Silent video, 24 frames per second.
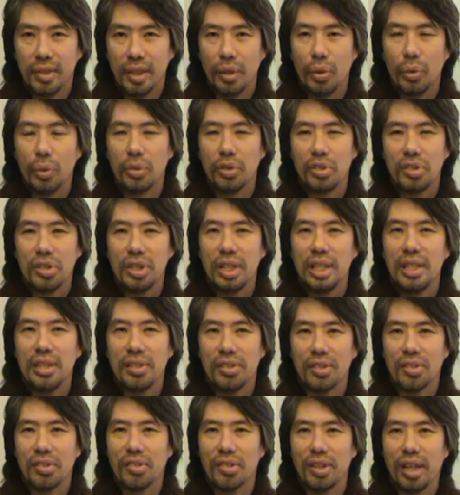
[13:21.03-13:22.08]
who
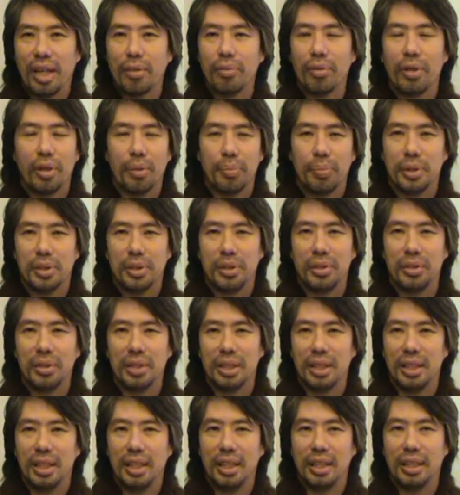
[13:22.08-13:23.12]
seizes every
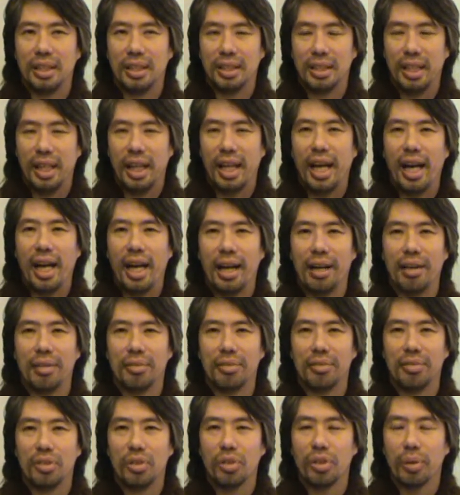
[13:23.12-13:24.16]
opportunity they
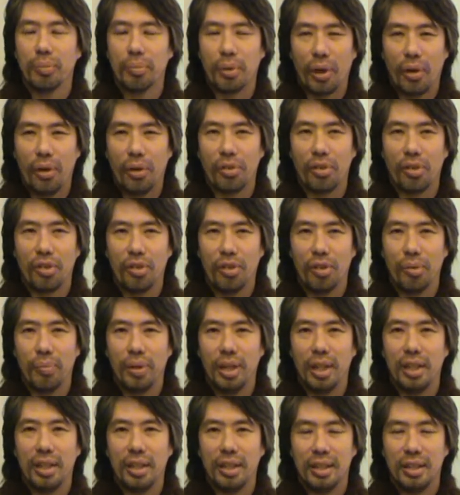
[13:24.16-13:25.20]
have to come closer to
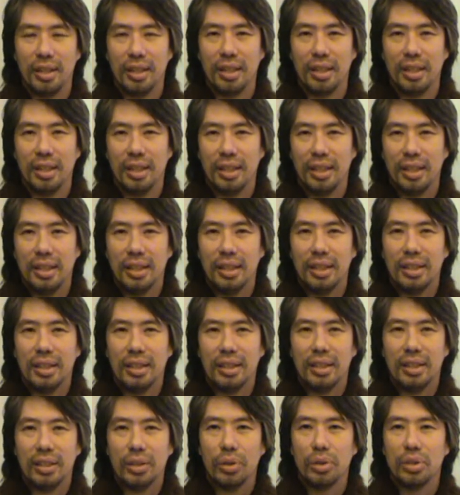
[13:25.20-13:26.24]
me,
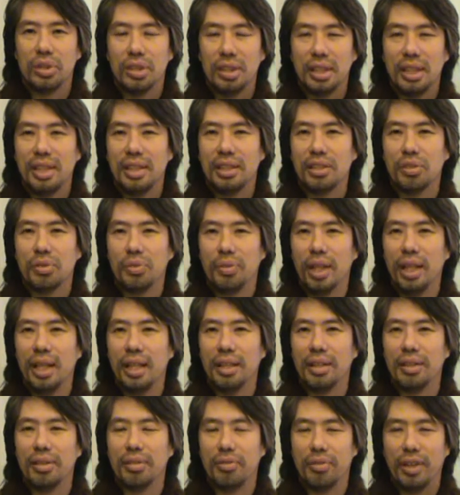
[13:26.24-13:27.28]
who sees
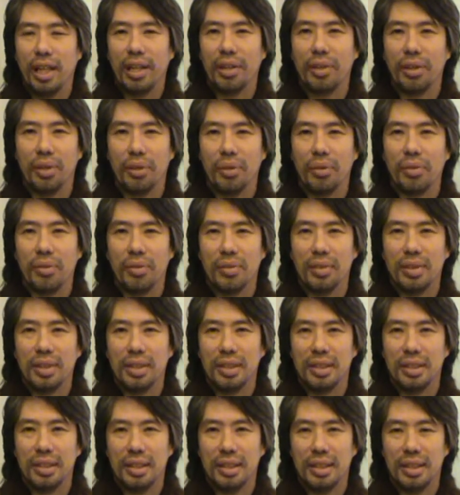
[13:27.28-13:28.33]
really the value
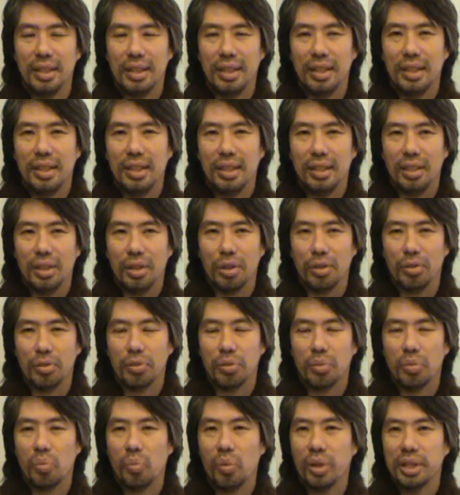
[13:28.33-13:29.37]

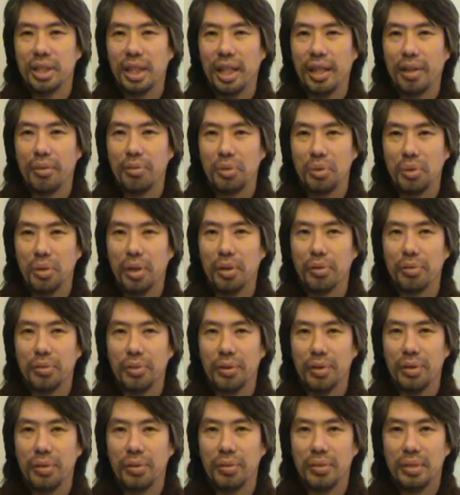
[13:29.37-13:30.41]
of what I have to
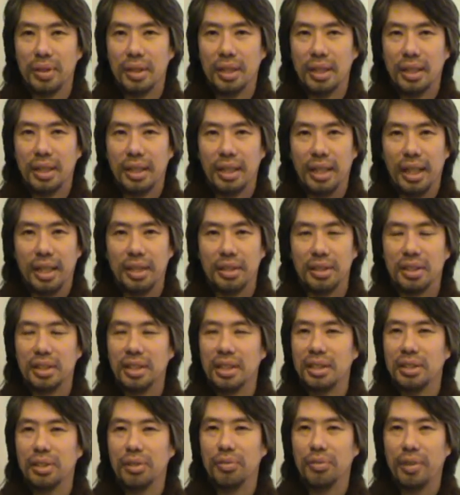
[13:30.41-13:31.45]
offer and
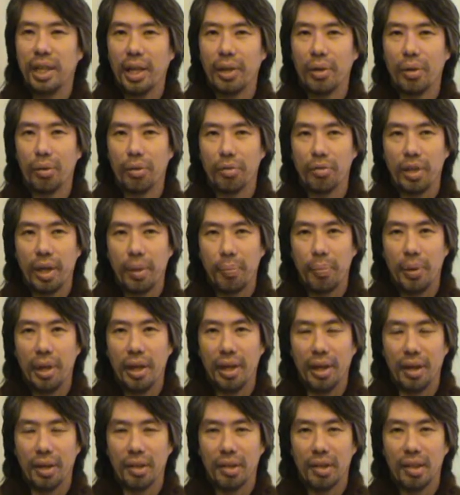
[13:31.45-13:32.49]
sees the value of their
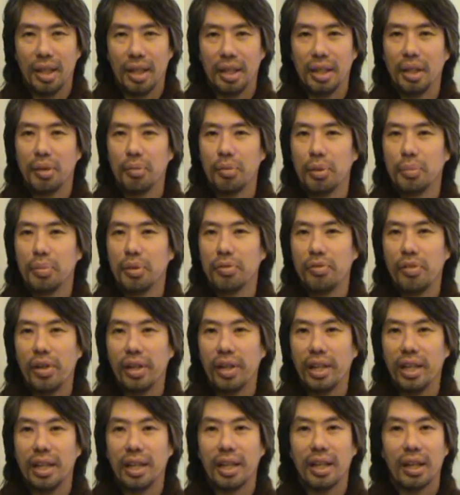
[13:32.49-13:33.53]
path. And they will be
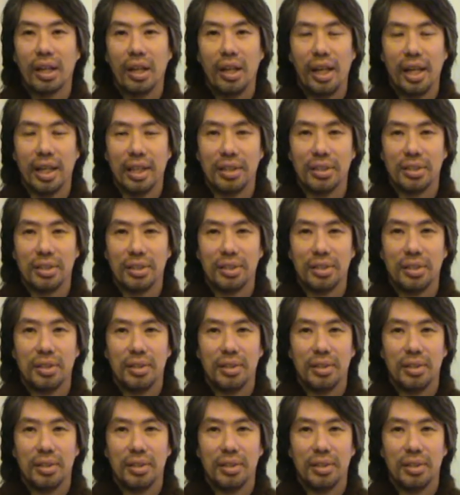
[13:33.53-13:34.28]
very inclined